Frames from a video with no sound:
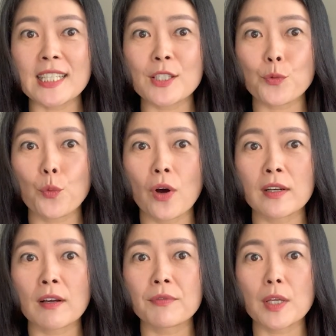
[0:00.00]
is
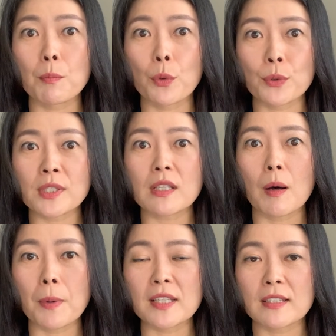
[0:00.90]
one of the most
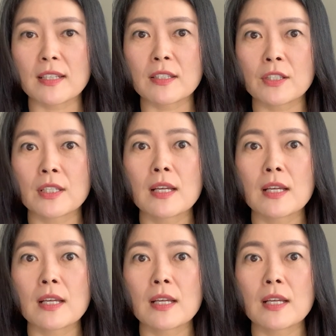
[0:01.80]
abundant